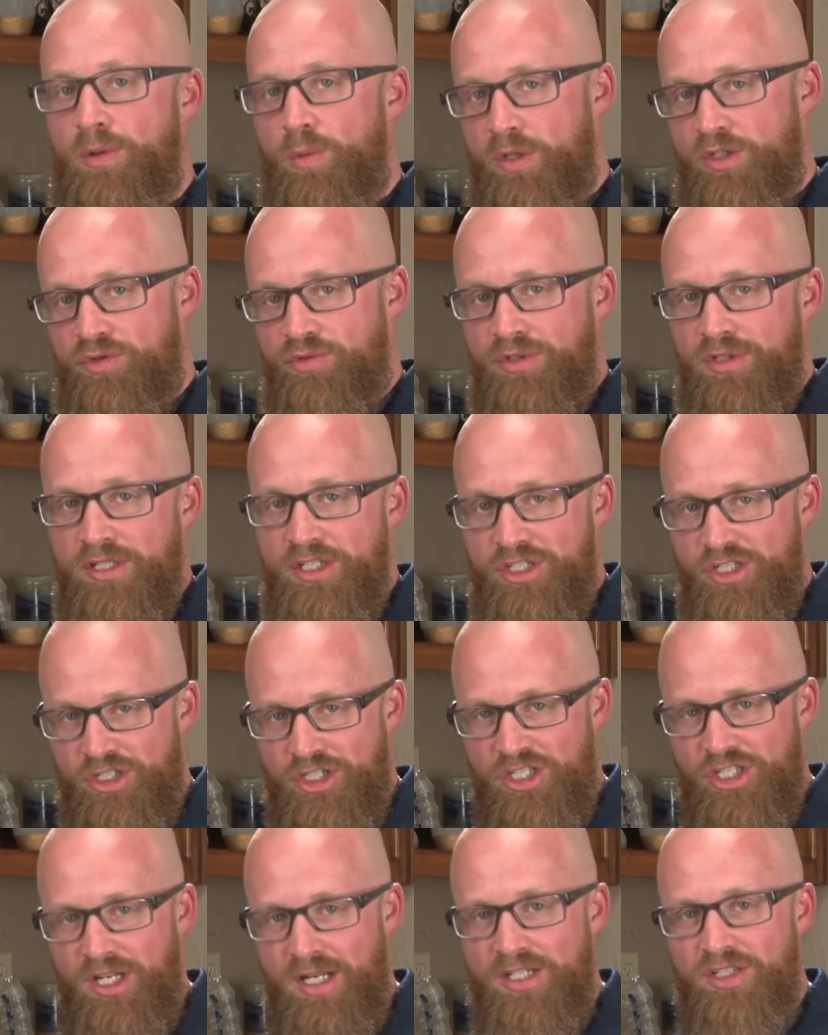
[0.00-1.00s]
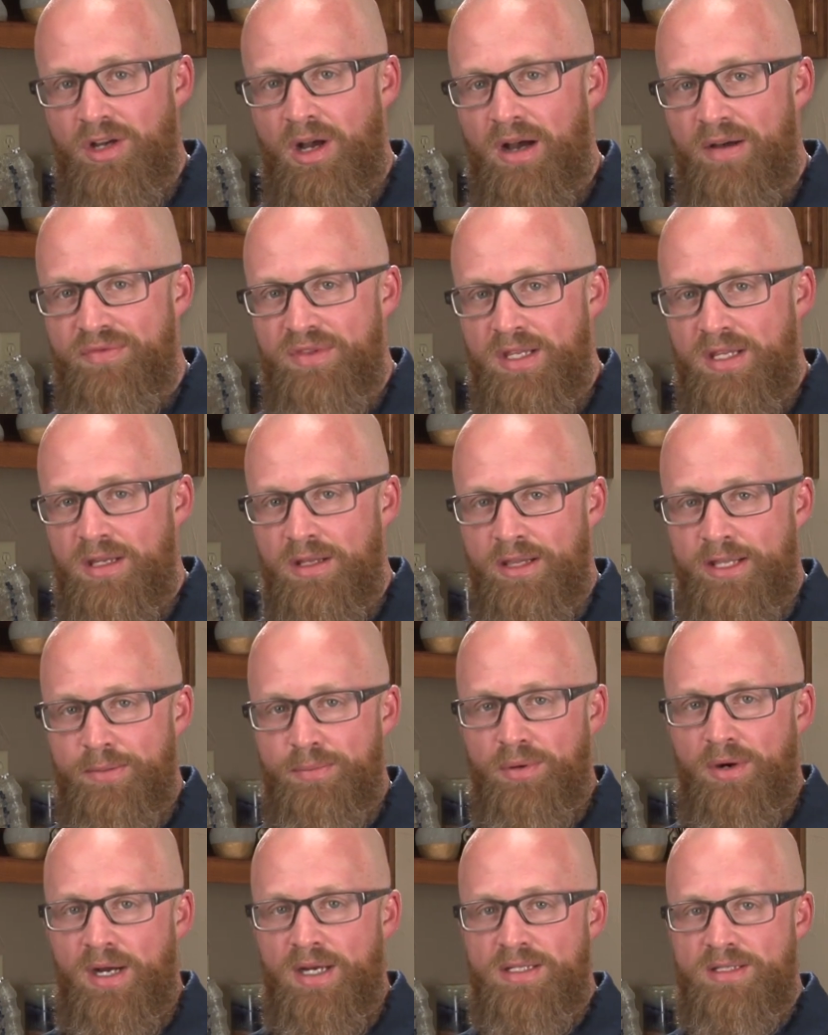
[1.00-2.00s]
which really just shuts off the healing
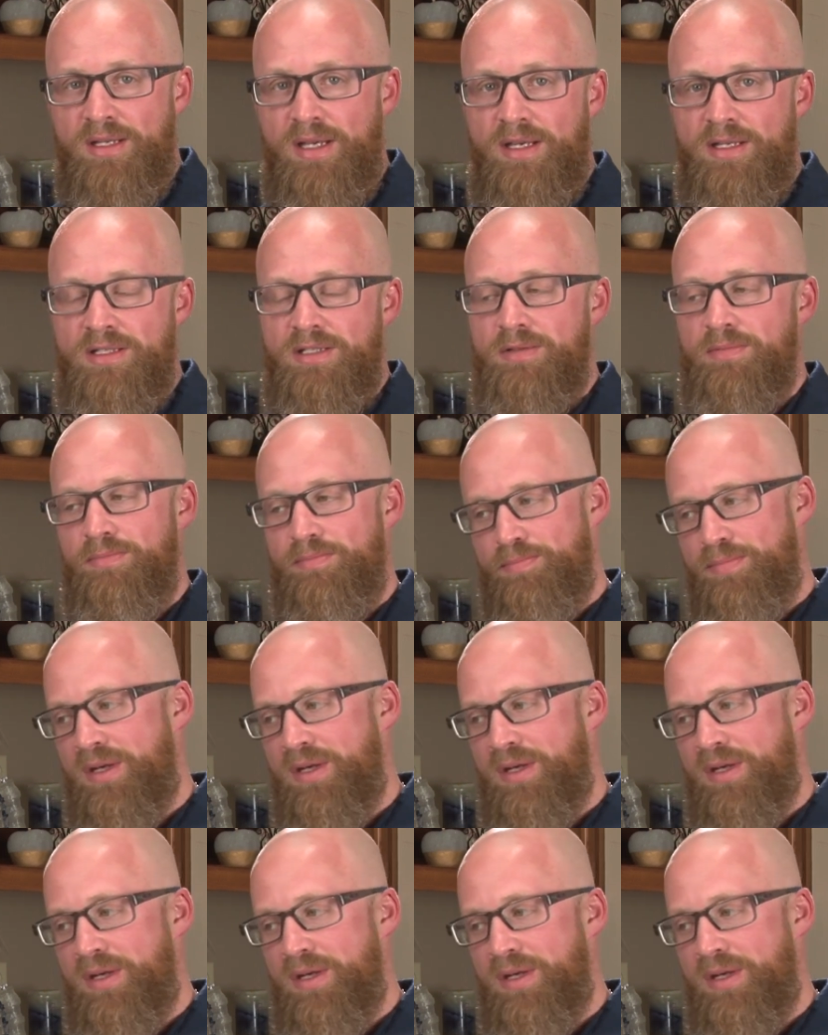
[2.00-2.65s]
process,